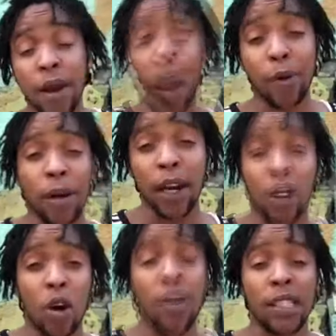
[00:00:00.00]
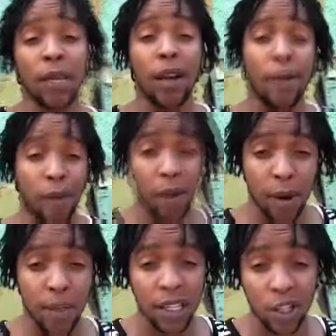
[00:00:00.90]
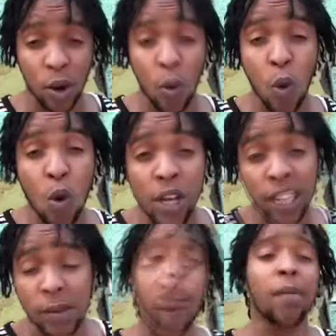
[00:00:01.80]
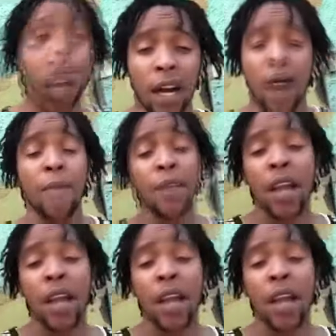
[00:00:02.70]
me I pre back the comments and the people, and I say some waste man blogger.